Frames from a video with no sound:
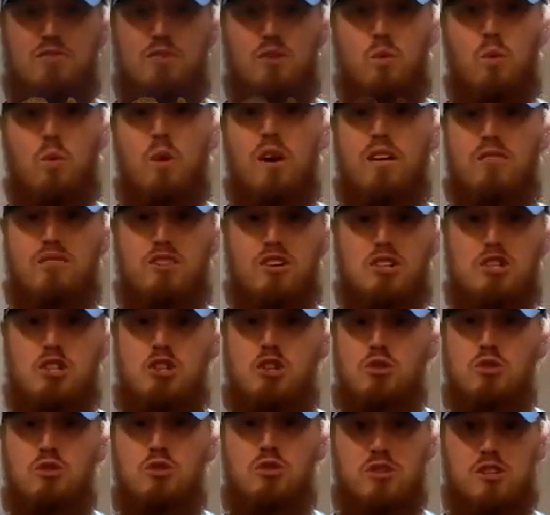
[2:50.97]
for one of our
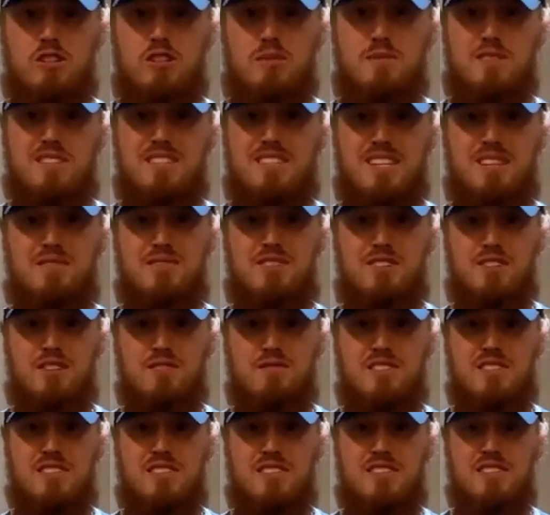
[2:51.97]
two Christmas Eve
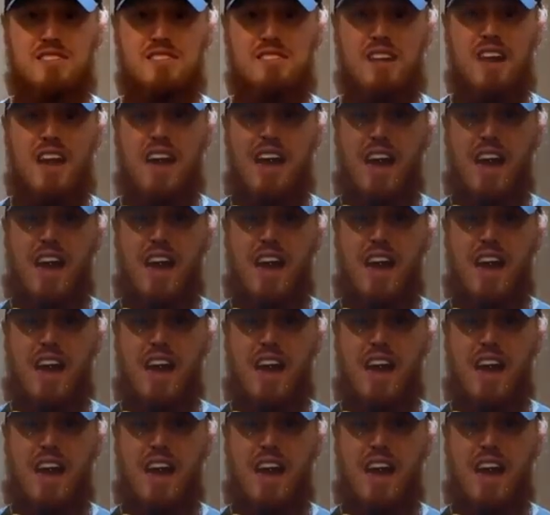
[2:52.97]
services